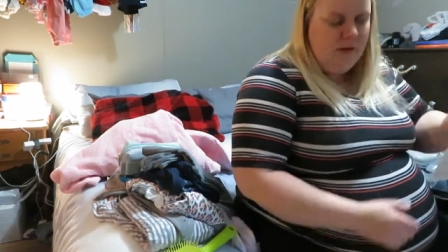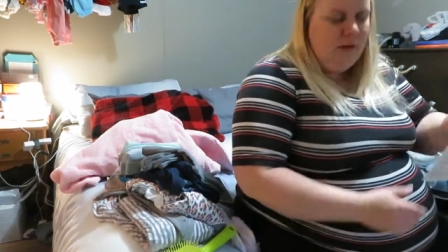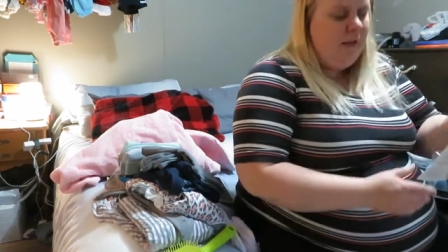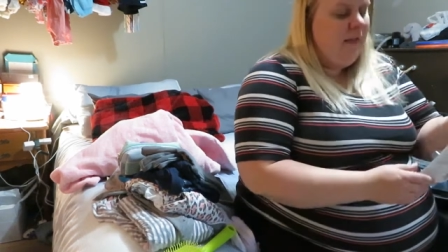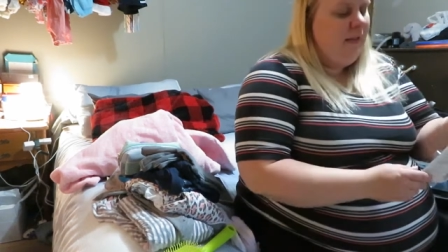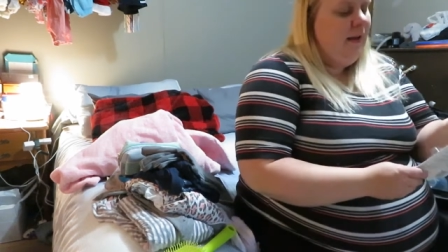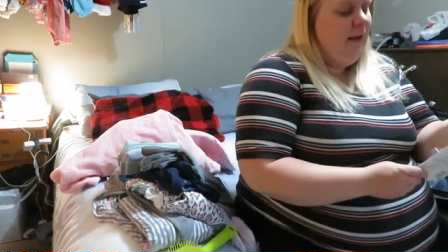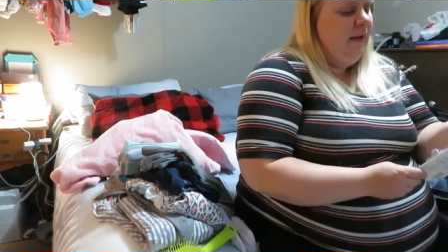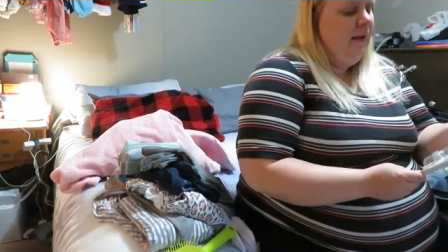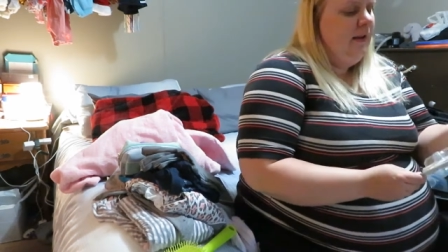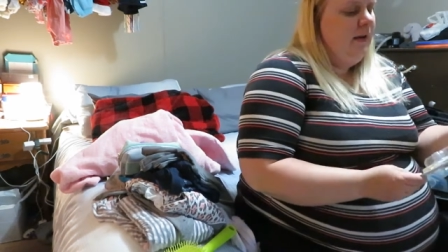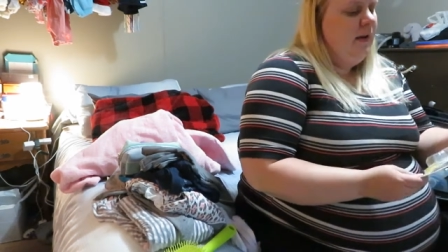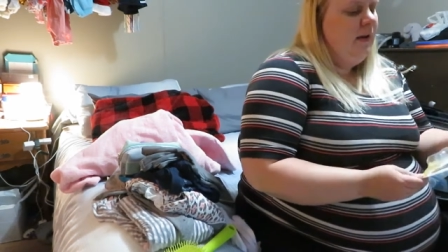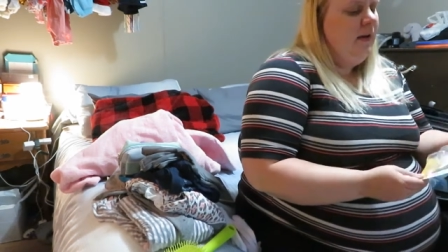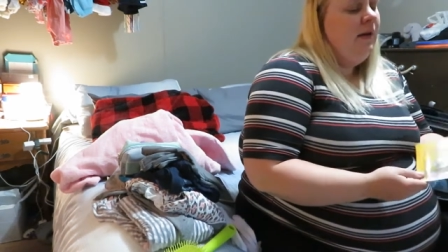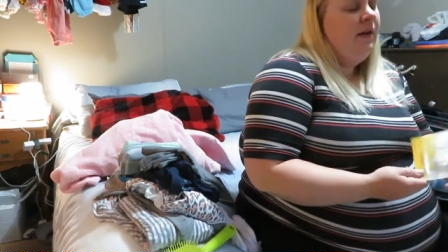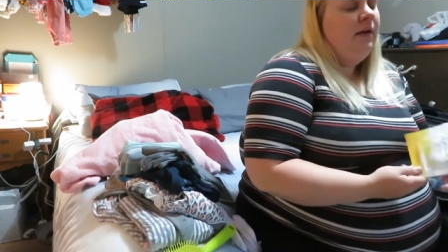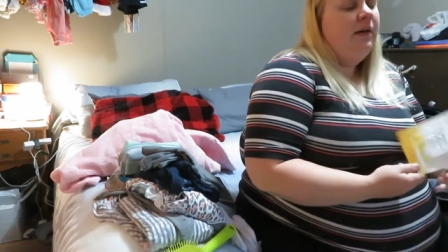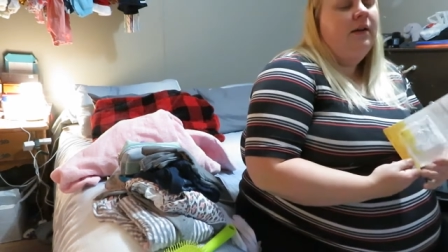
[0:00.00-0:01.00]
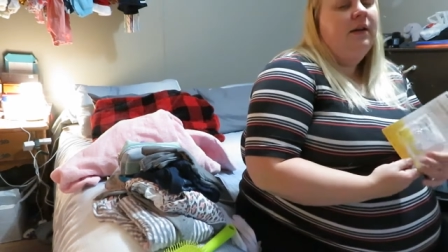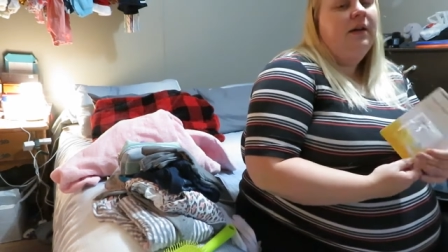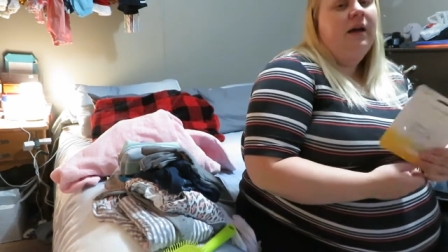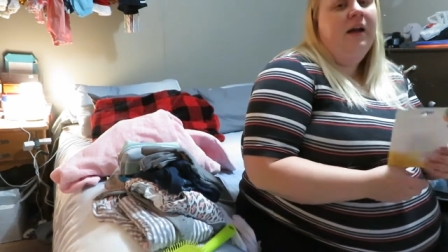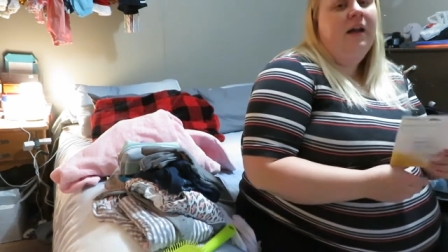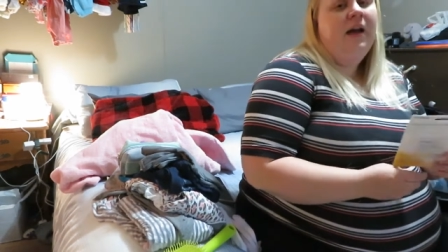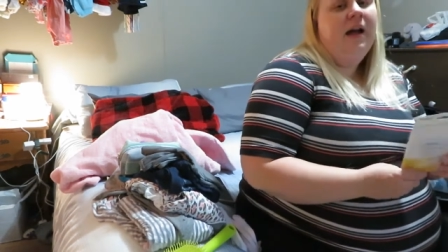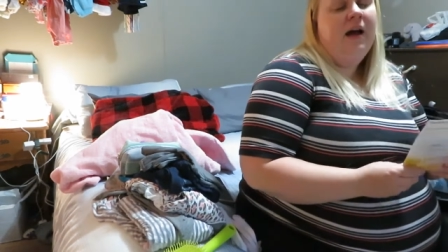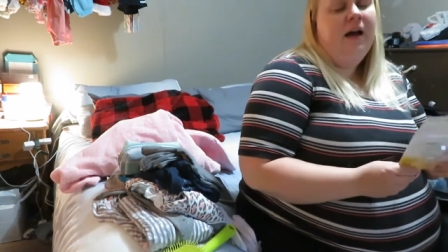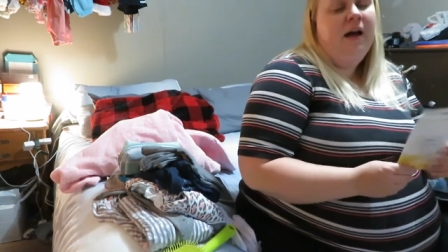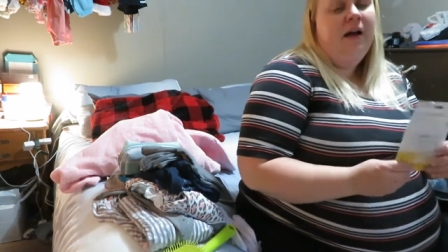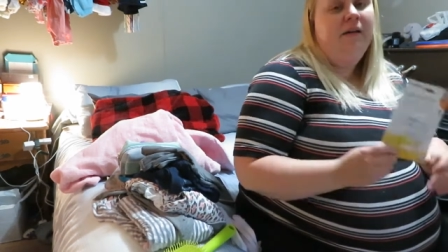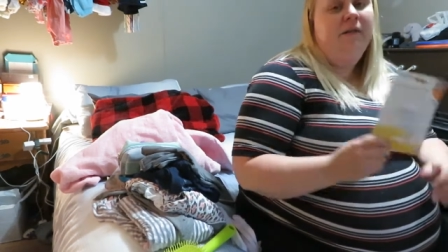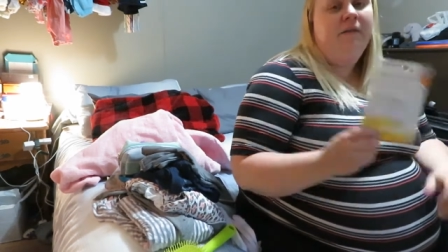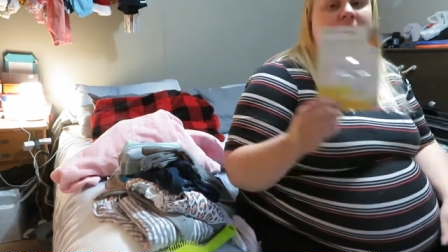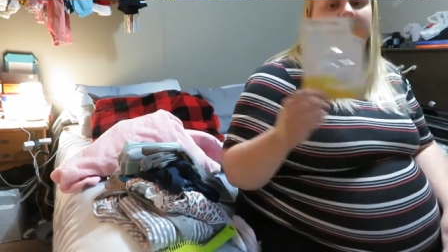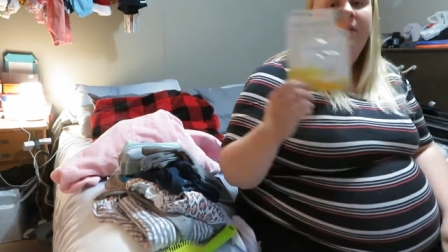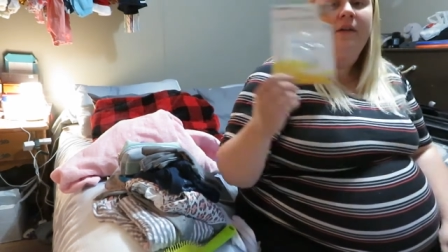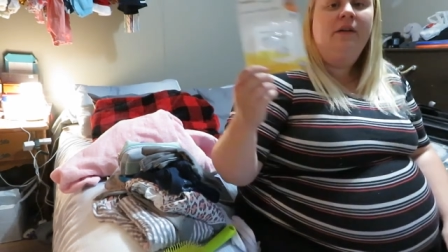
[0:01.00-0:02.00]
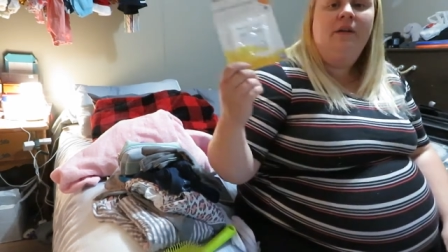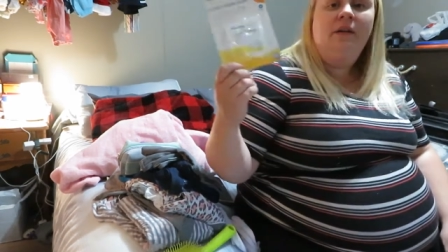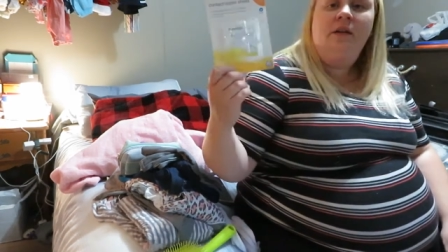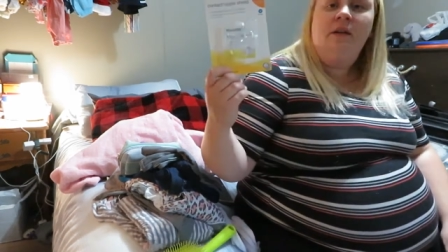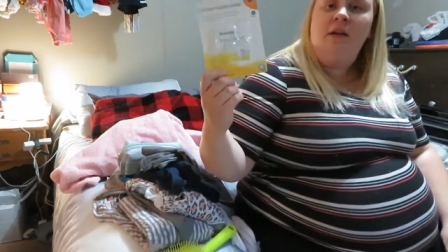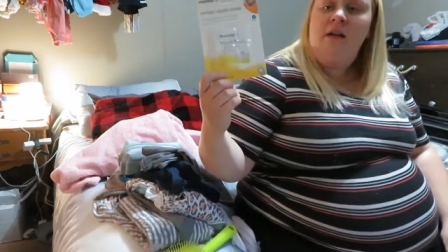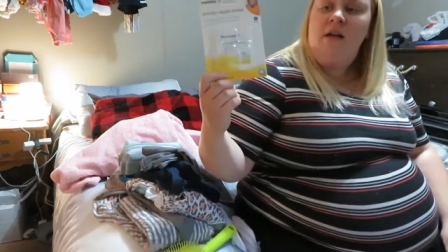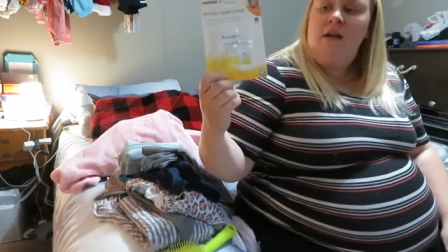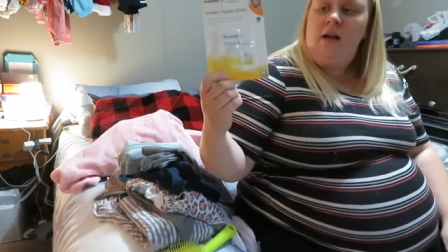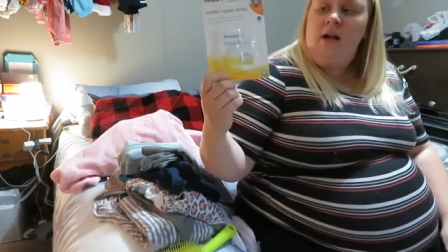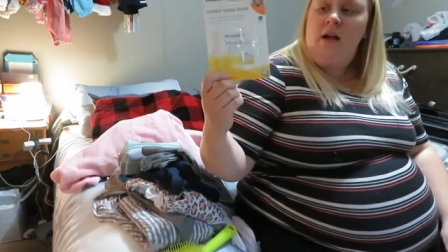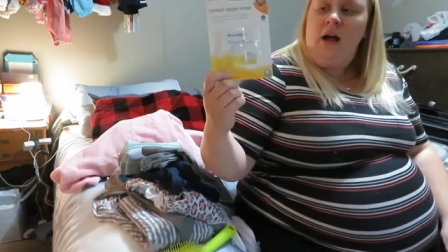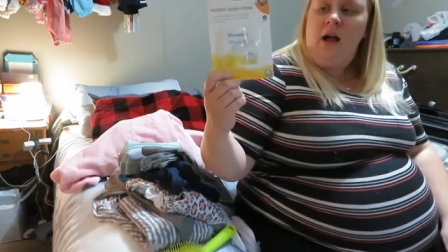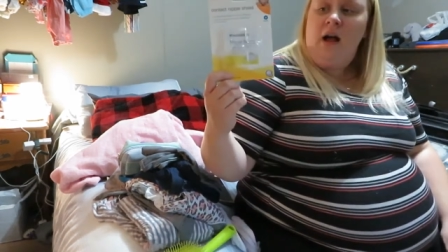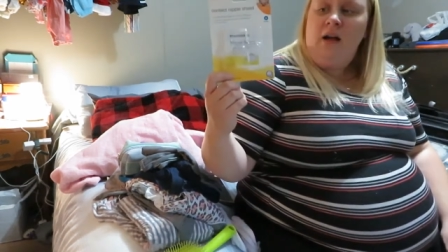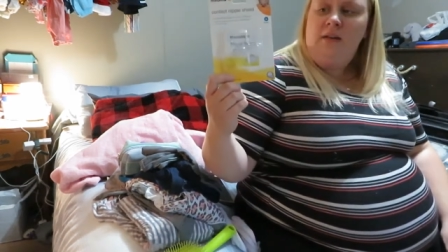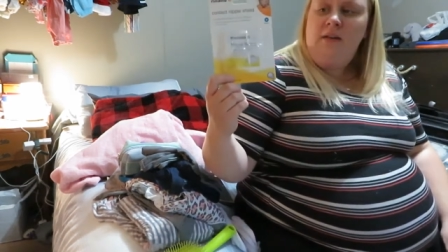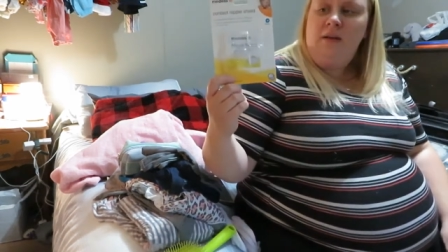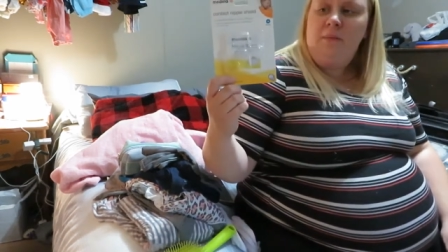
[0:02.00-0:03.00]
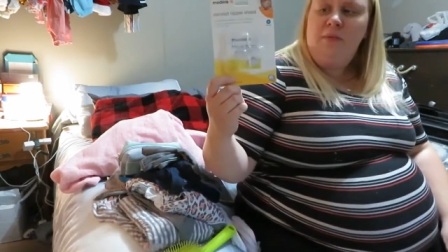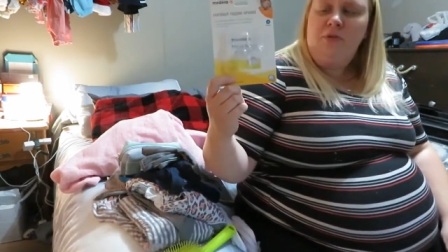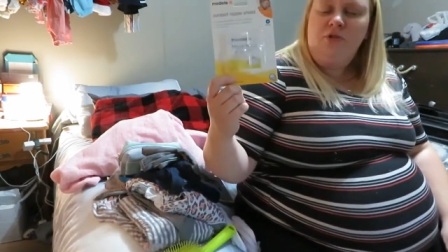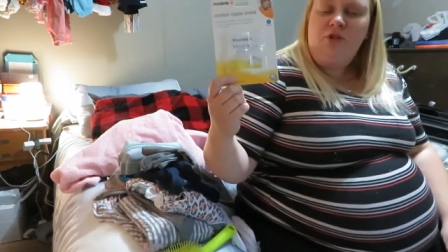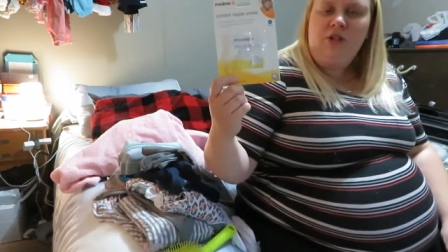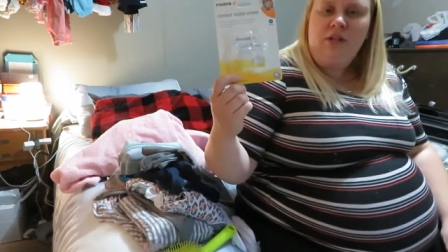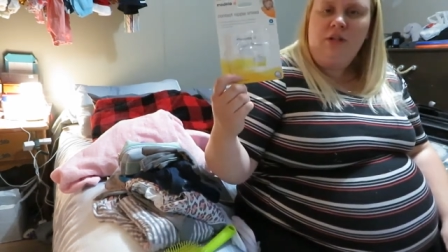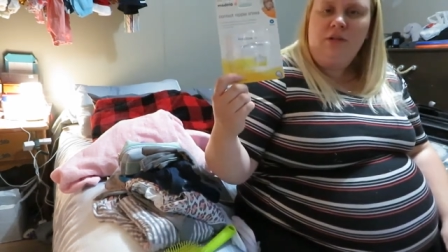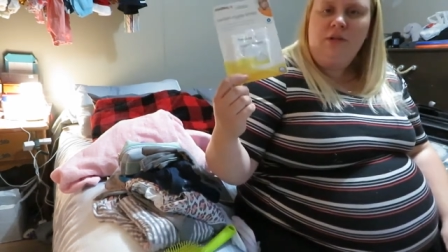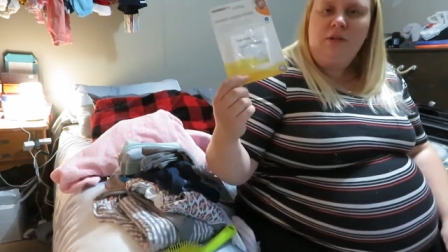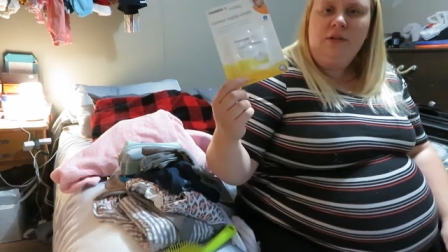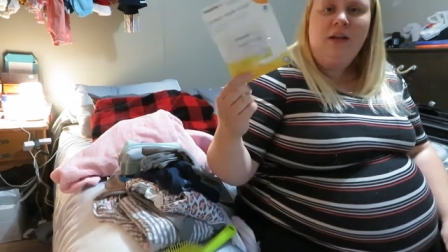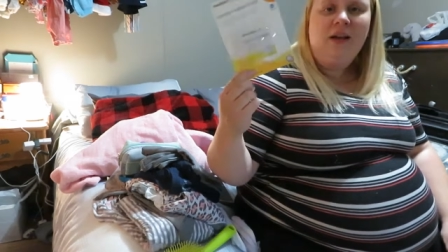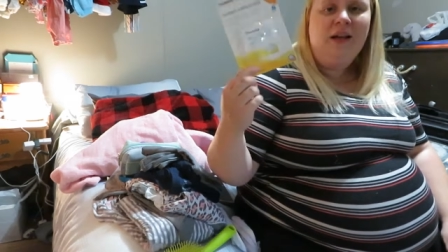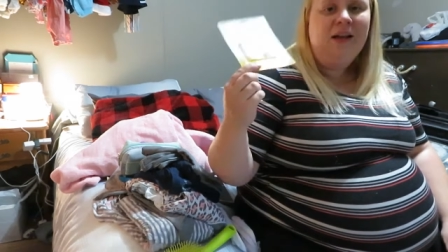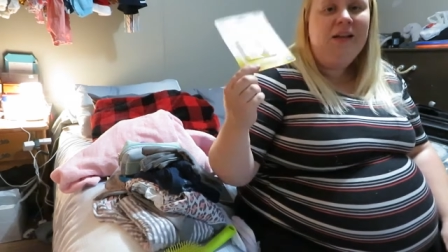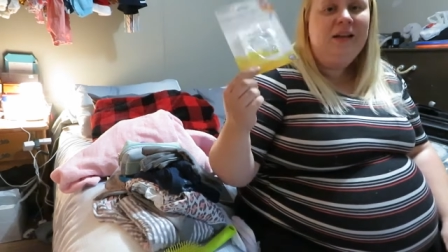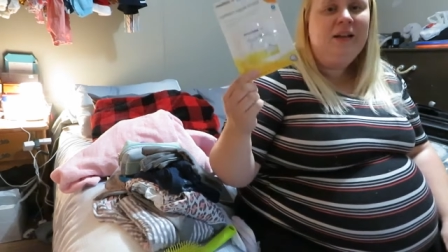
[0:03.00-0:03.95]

And then I have a nipple shield.